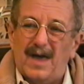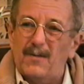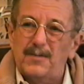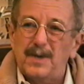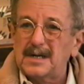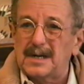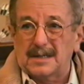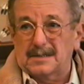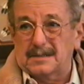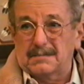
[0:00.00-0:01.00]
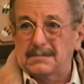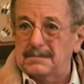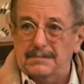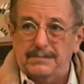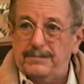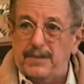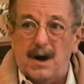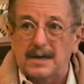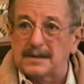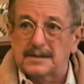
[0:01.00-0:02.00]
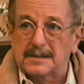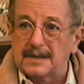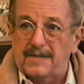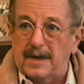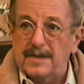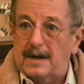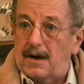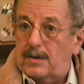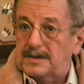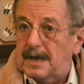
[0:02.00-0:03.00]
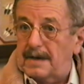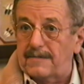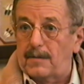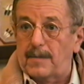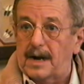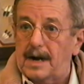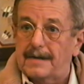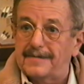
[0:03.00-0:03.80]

did that with picnics and parties and stuff like that. I always have all my